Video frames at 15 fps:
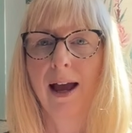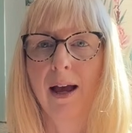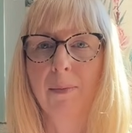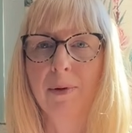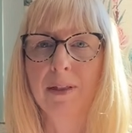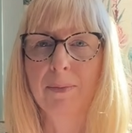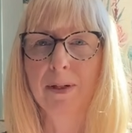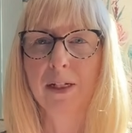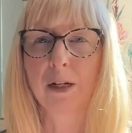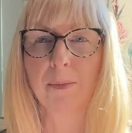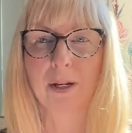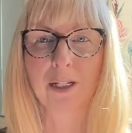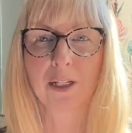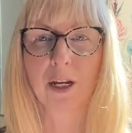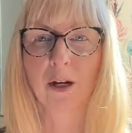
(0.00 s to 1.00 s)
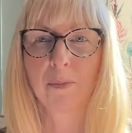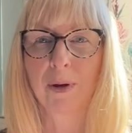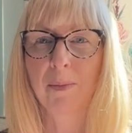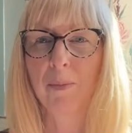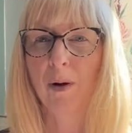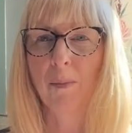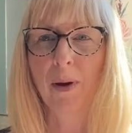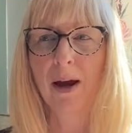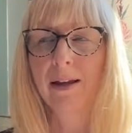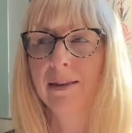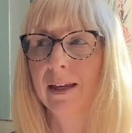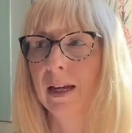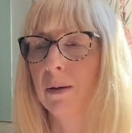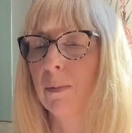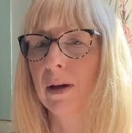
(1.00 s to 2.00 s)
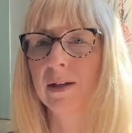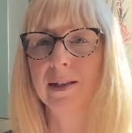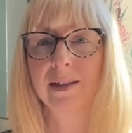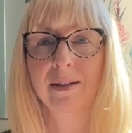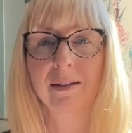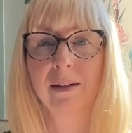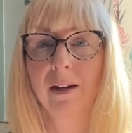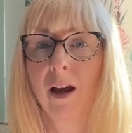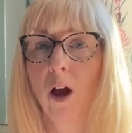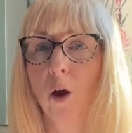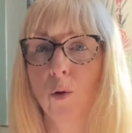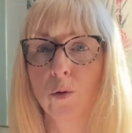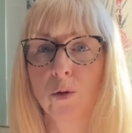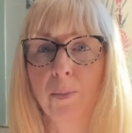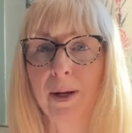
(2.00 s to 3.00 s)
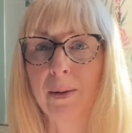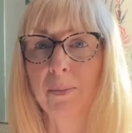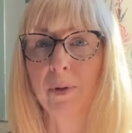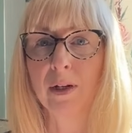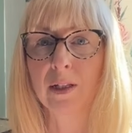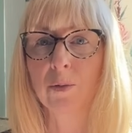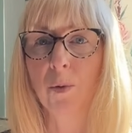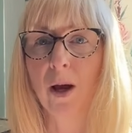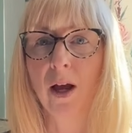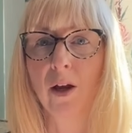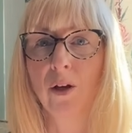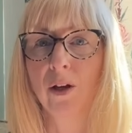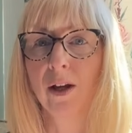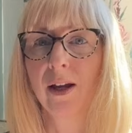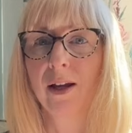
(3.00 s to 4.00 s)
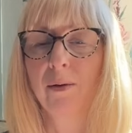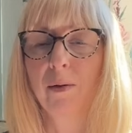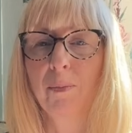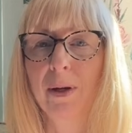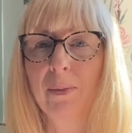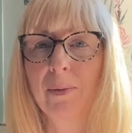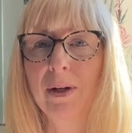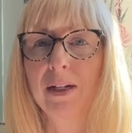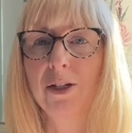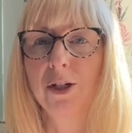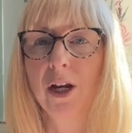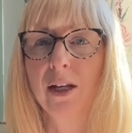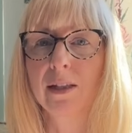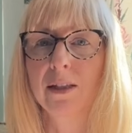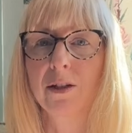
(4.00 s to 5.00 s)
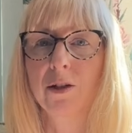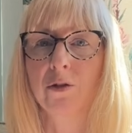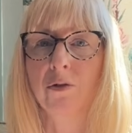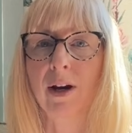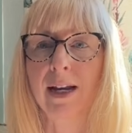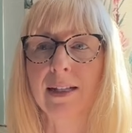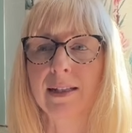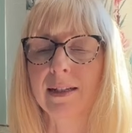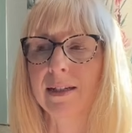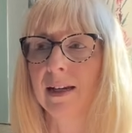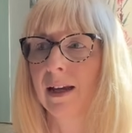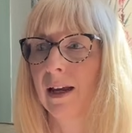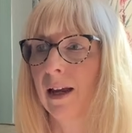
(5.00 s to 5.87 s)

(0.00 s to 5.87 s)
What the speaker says: especially amongst young people, but I think amongst older people as well. People are just stressed.